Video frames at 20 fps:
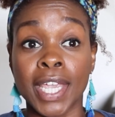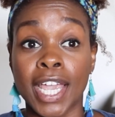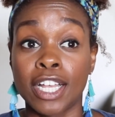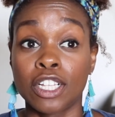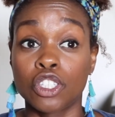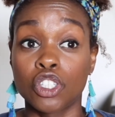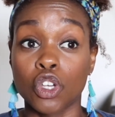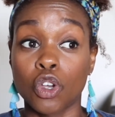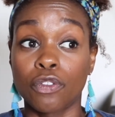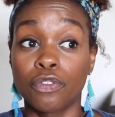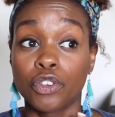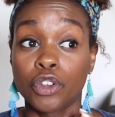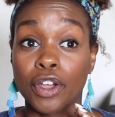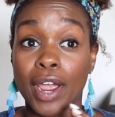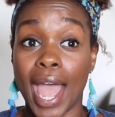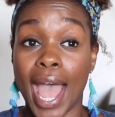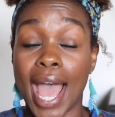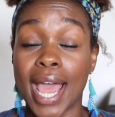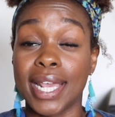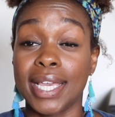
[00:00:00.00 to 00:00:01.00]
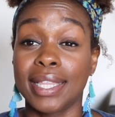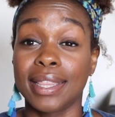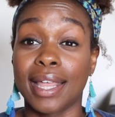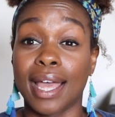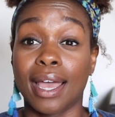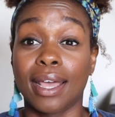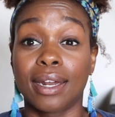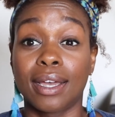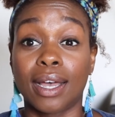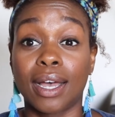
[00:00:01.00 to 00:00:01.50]
And so if you're adding
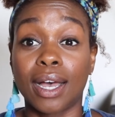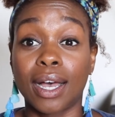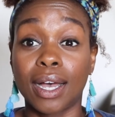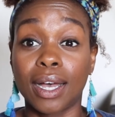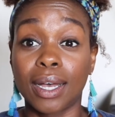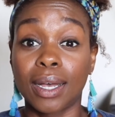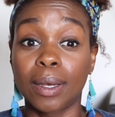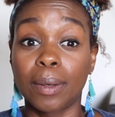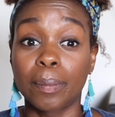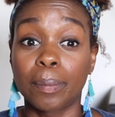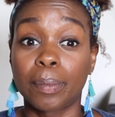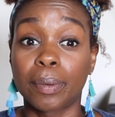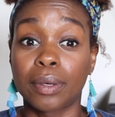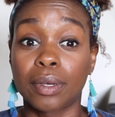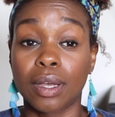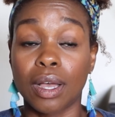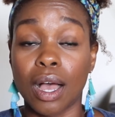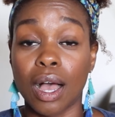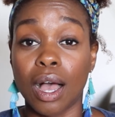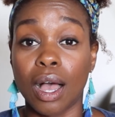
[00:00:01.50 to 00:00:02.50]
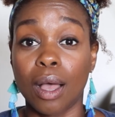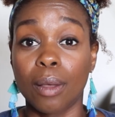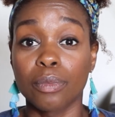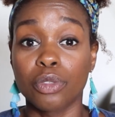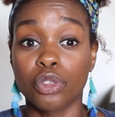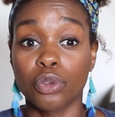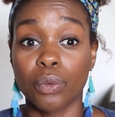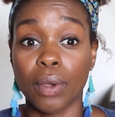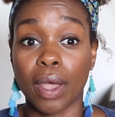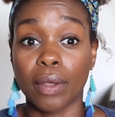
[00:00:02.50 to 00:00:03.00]
that up
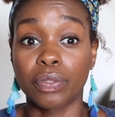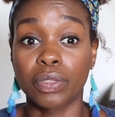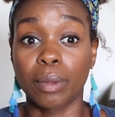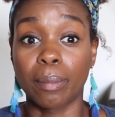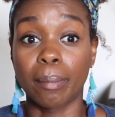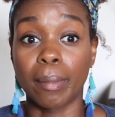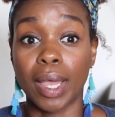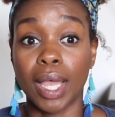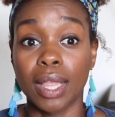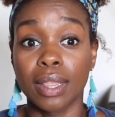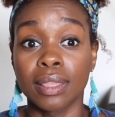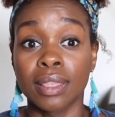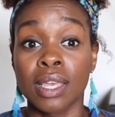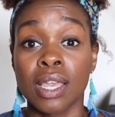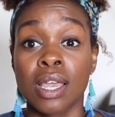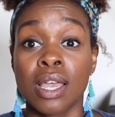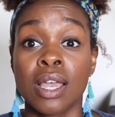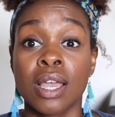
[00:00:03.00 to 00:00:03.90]
throughout the month,